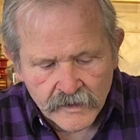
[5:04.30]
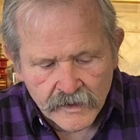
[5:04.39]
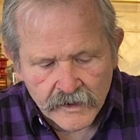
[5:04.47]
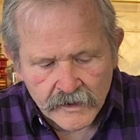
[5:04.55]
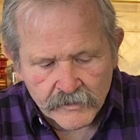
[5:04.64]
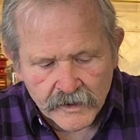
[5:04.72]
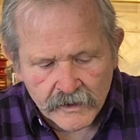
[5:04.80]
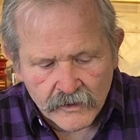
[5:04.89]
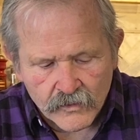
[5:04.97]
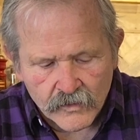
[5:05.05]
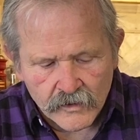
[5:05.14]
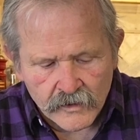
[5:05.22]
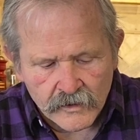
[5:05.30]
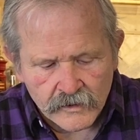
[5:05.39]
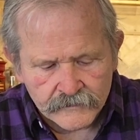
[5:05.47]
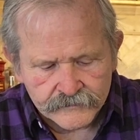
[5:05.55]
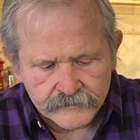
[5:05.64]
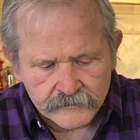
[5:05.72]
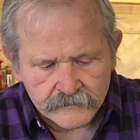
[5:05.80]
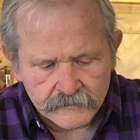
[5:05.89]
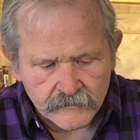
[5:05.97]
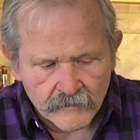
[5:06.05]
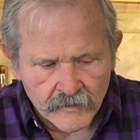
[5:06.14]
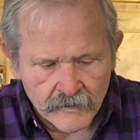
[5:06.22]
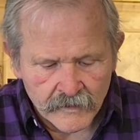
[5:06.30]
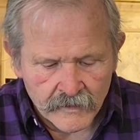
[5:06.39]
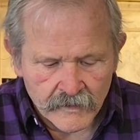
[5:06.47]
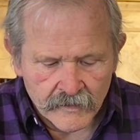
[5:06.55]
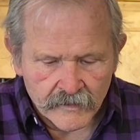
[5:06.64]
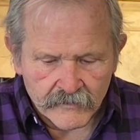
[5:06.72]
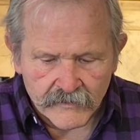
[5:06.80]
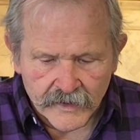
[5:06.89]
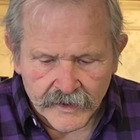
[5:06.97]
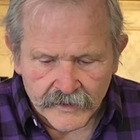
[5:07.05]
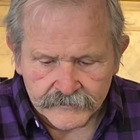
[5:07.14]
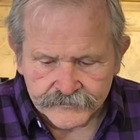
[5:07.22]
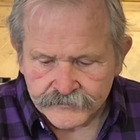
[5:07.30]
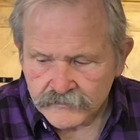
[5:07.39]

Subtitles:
And about a quarter that.